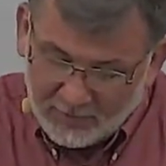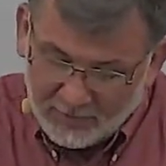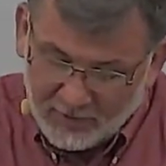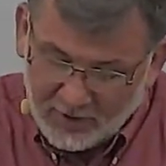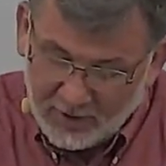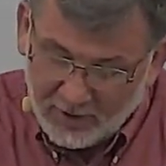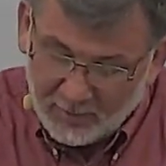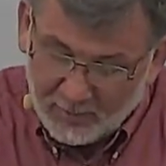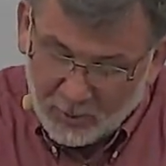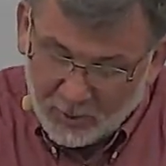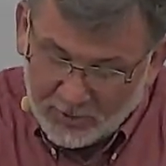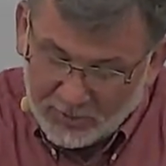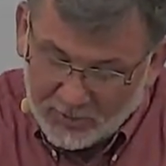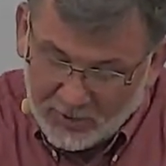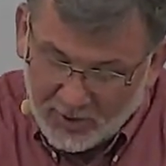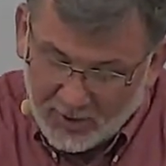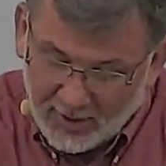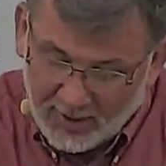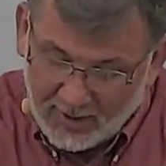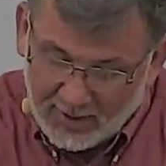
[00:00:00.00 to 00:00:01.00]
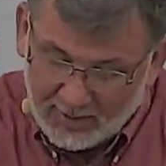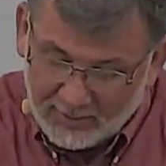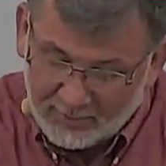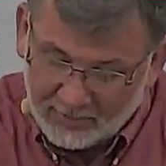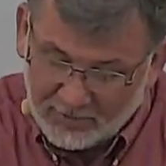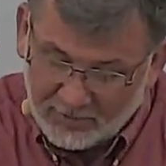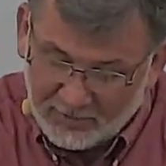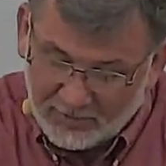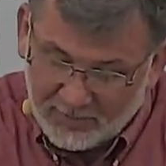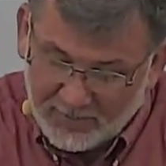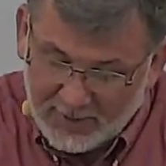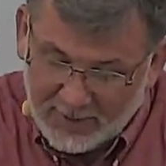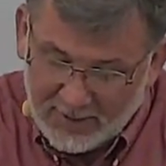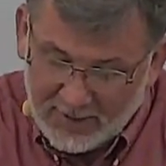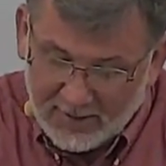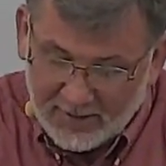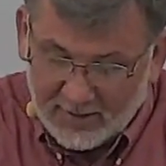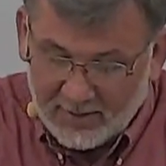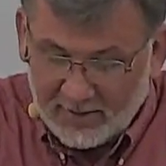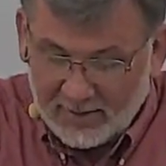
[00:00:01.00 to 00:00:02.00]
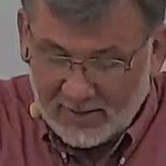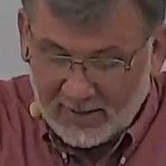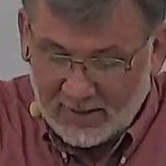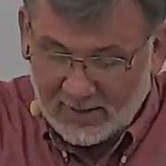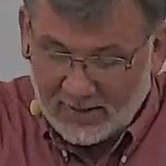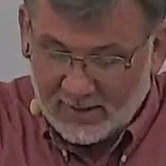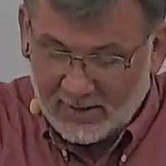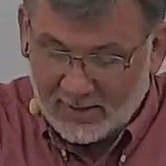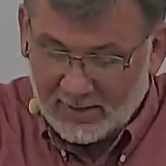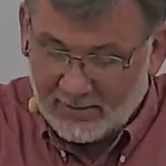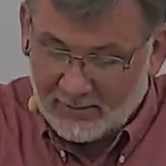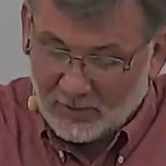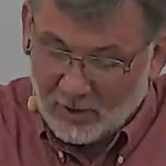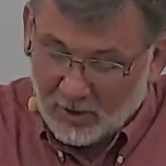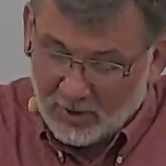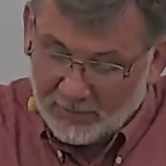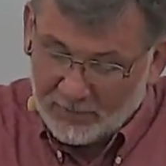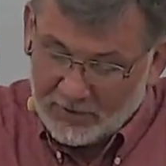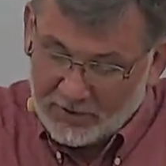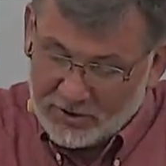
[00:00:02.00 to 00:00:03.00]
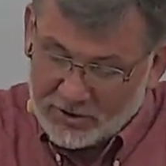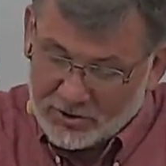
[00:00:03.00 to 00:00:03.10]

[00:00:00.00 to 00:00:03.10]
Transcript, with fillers: available at times in, and involved in